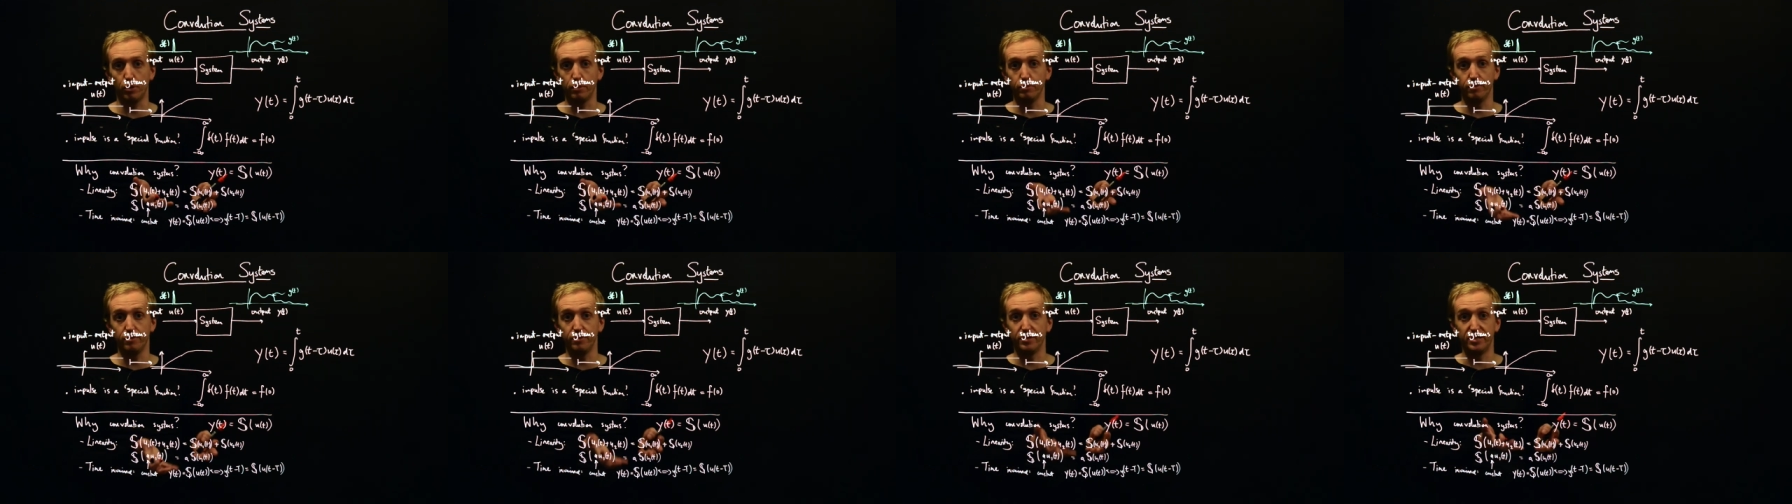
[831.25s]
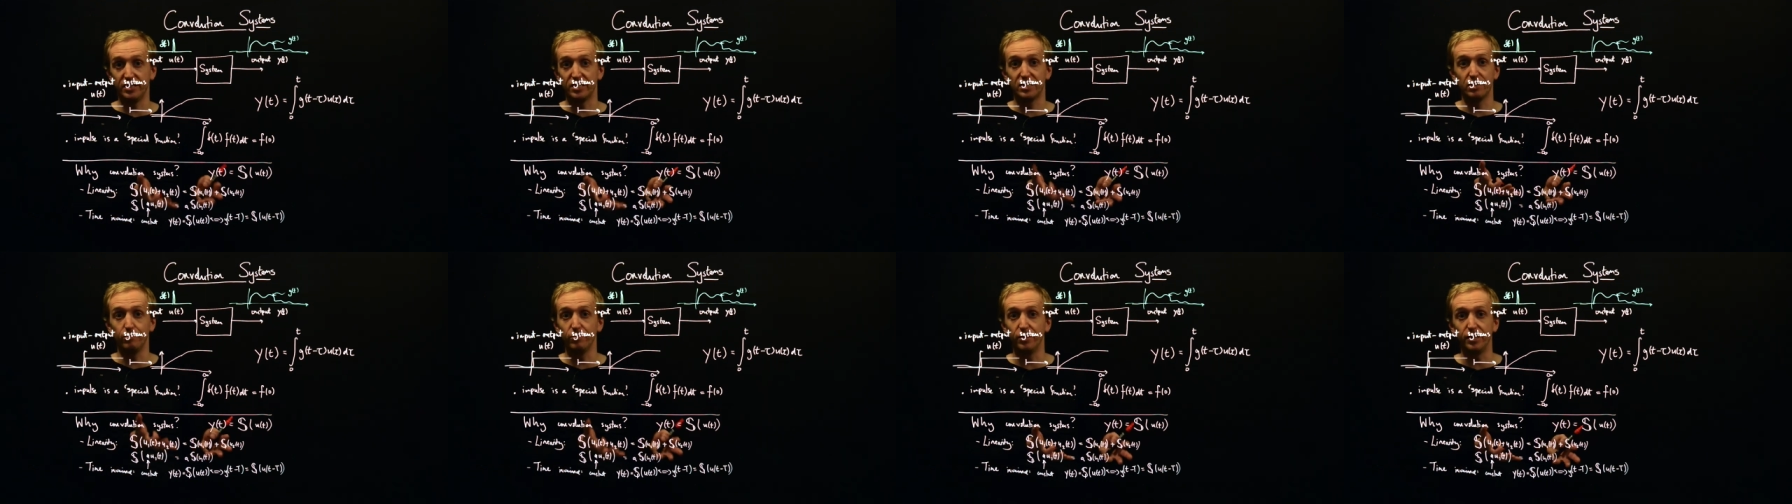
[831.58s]
the
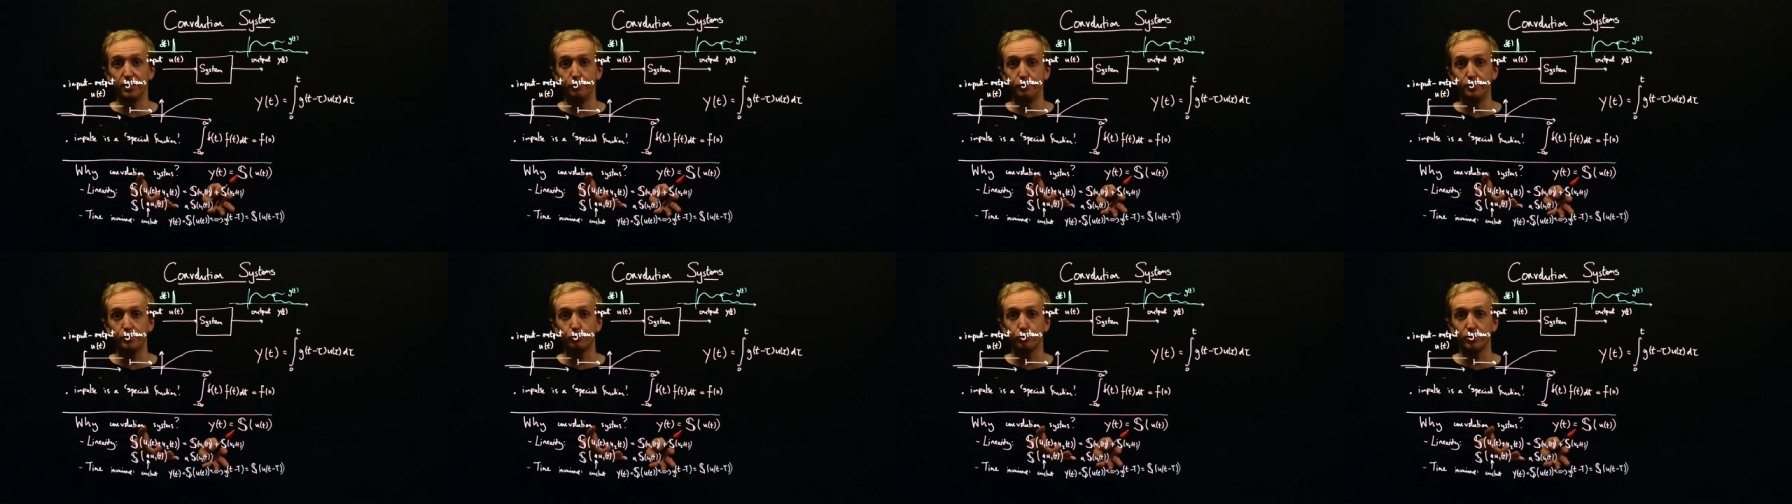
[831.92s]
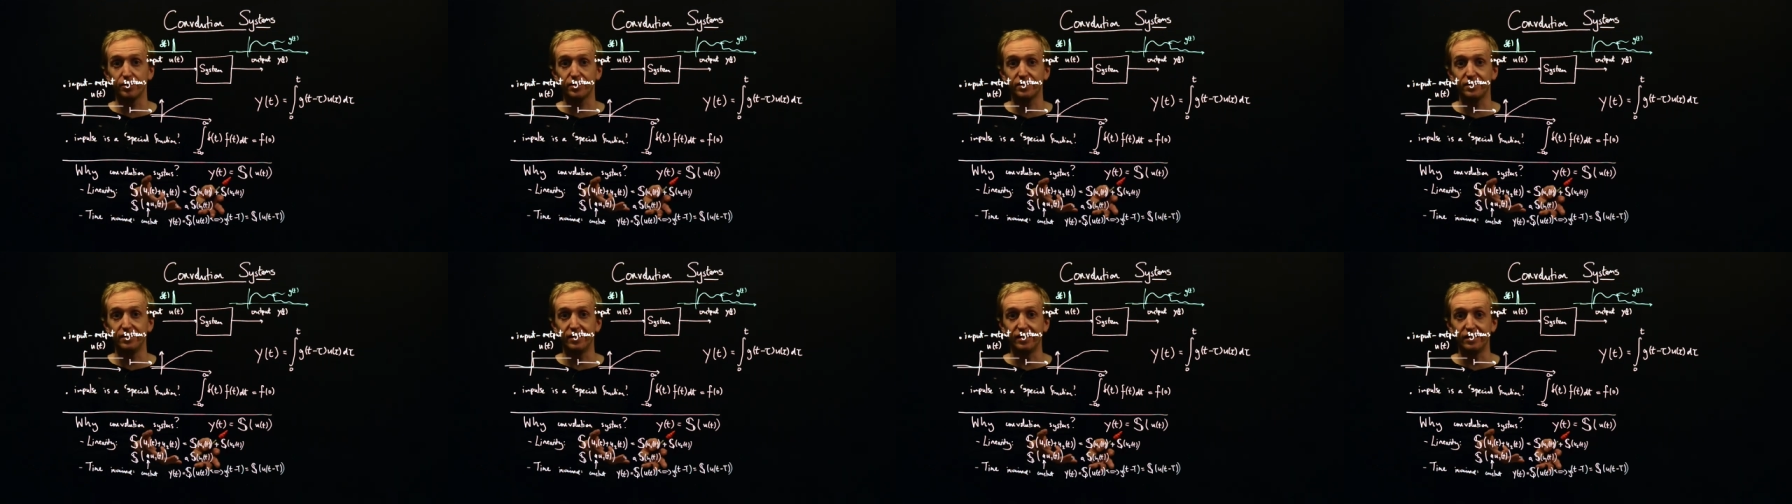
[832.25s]
system that you're
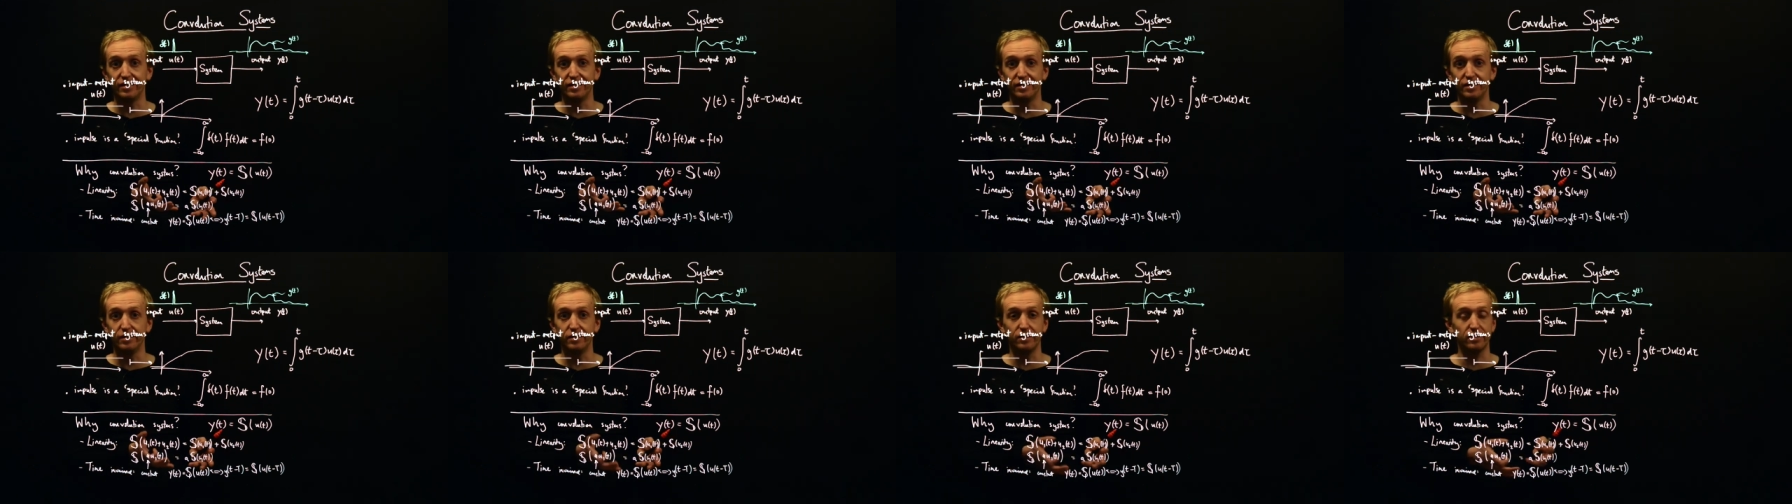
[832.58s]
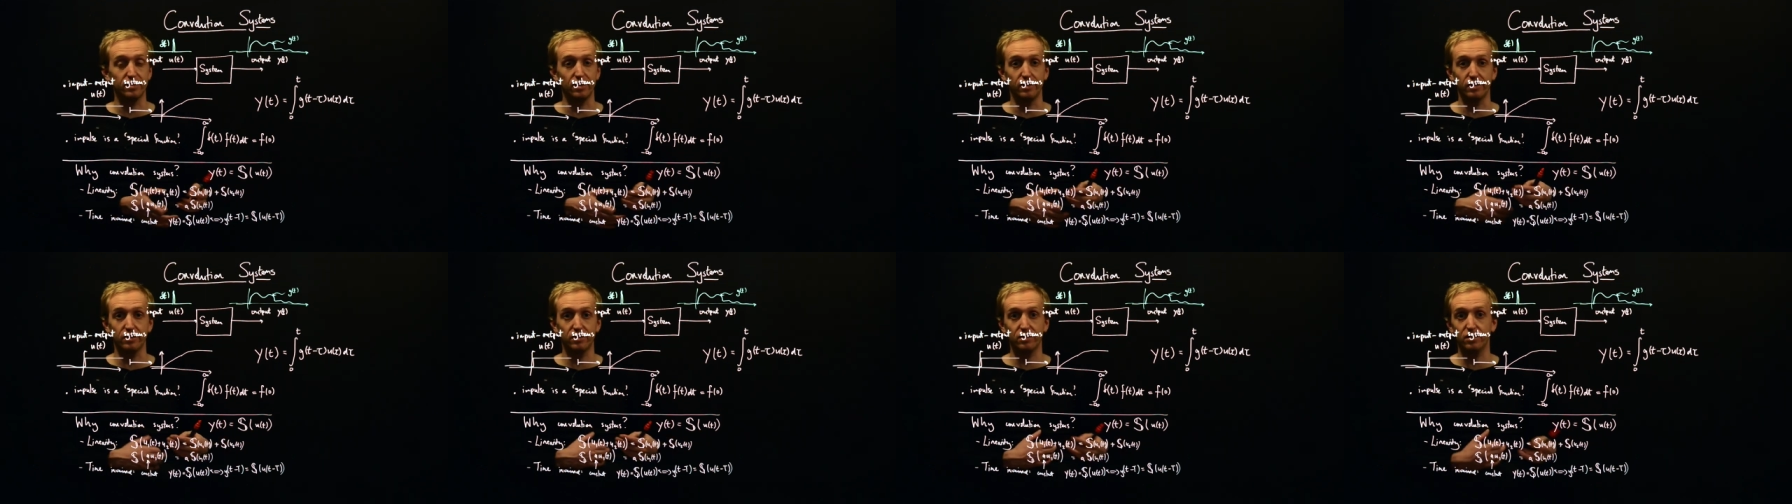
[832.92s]
interested in
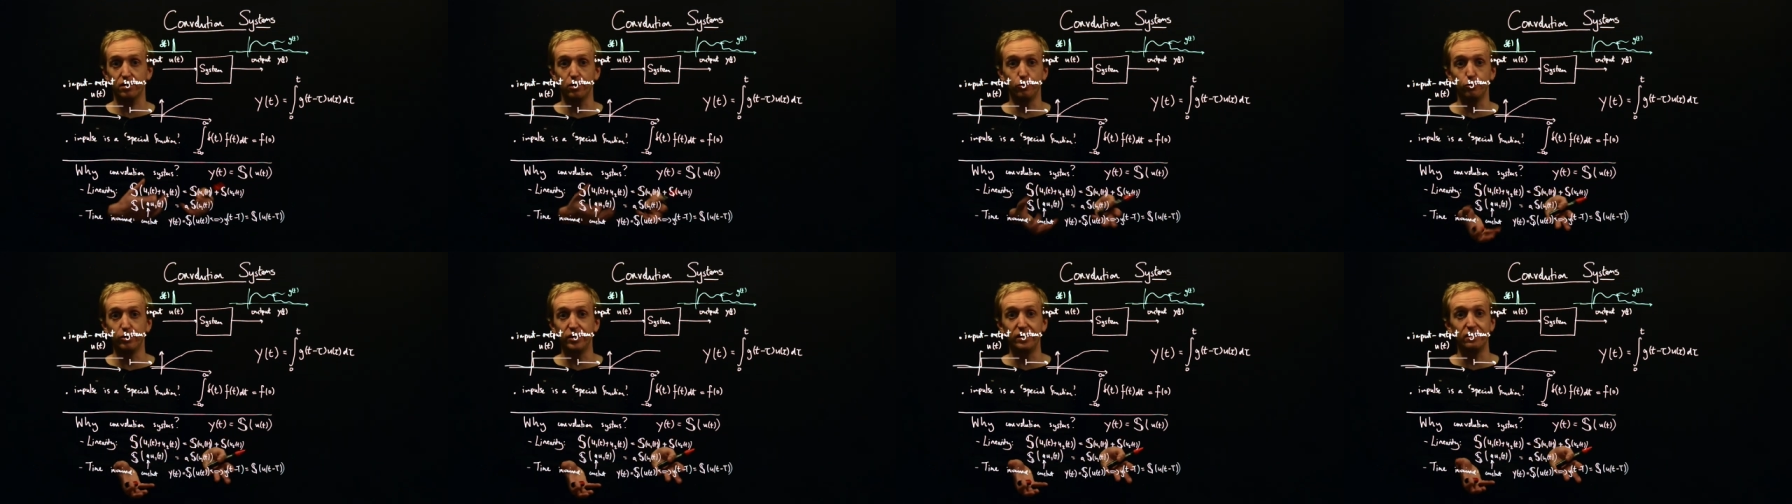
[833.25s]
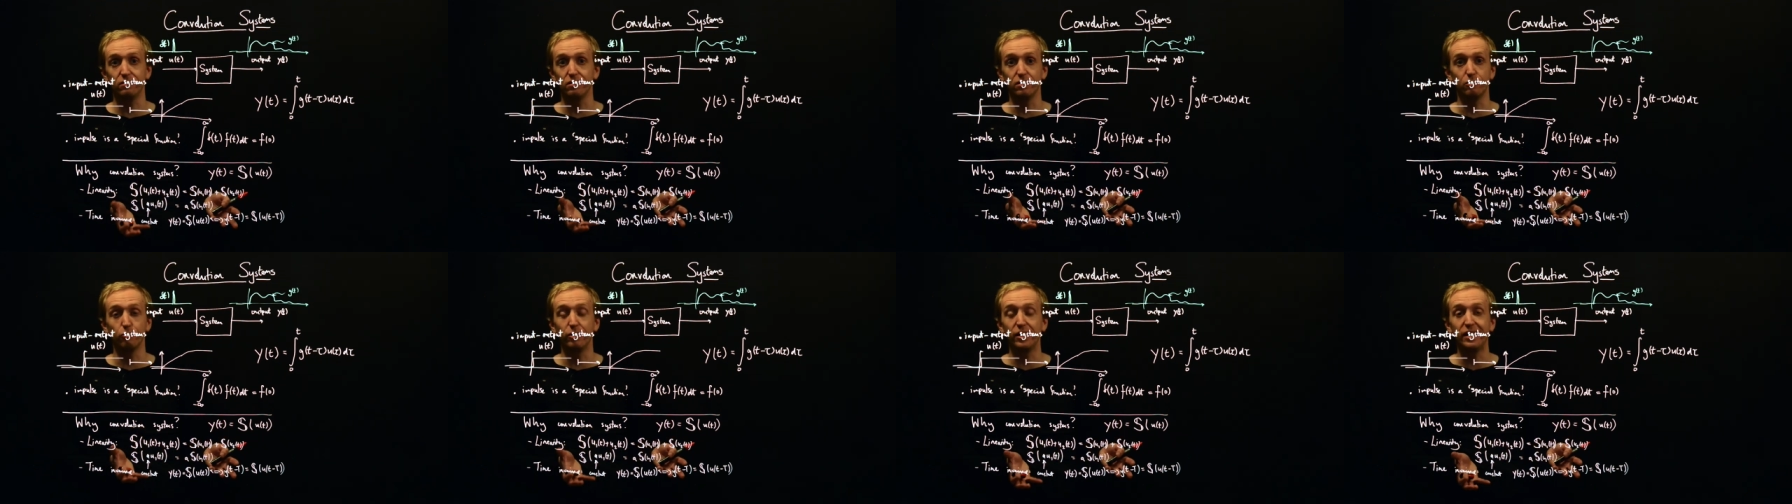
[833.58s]
is like slowly
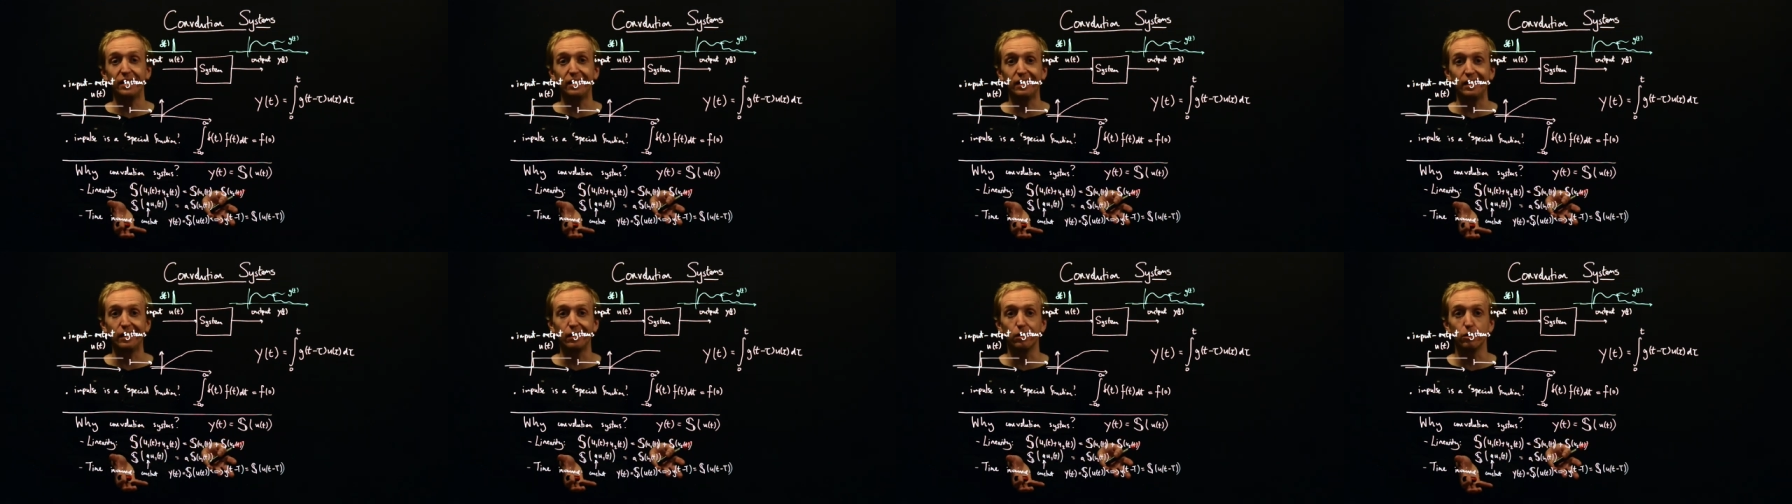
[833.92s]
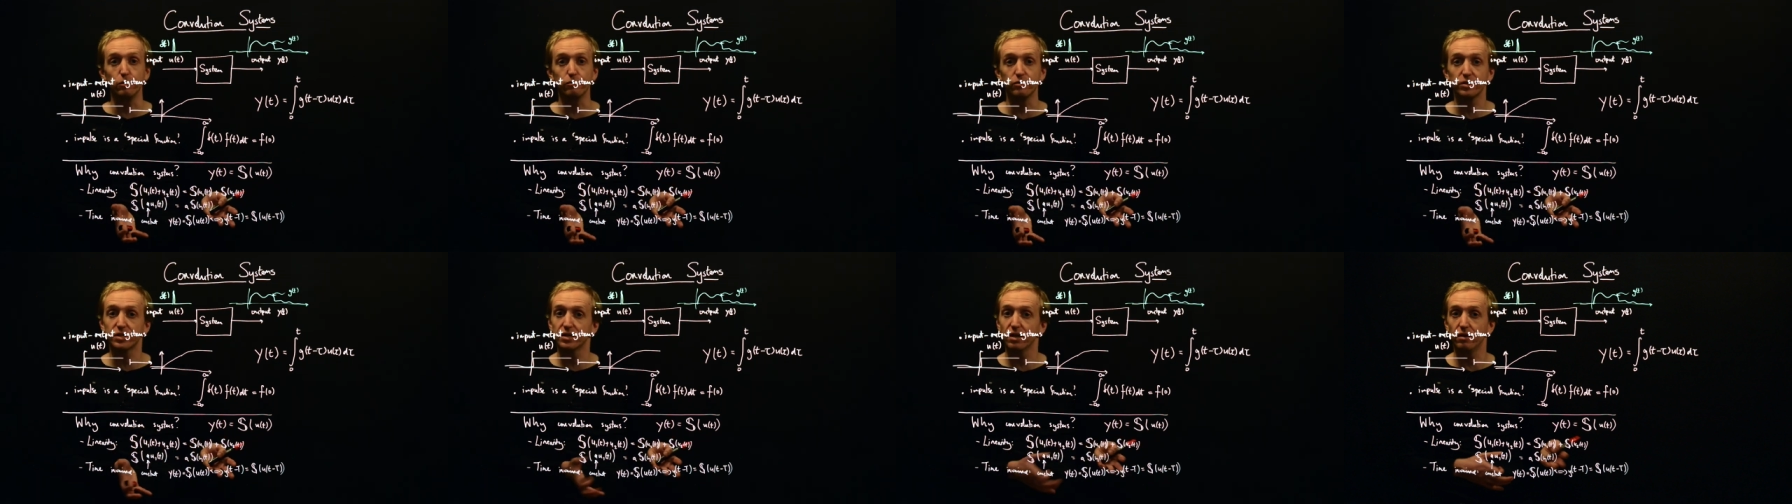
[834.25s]
degrading
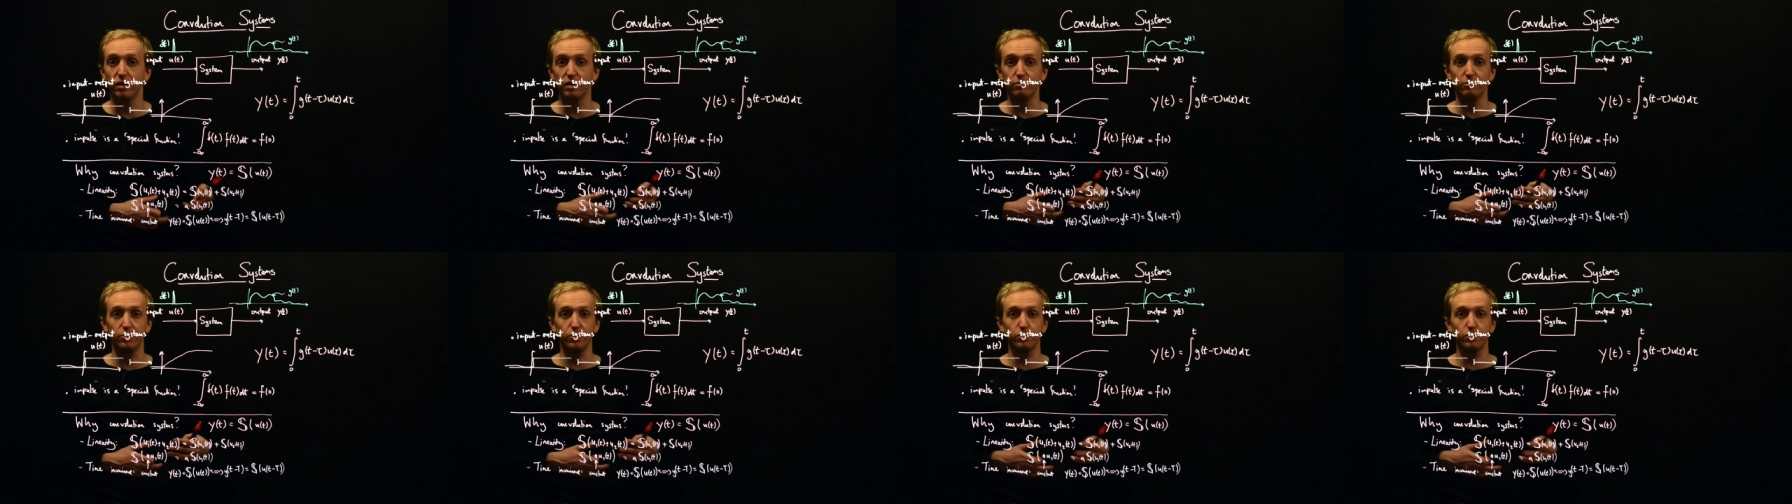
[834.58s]
over time.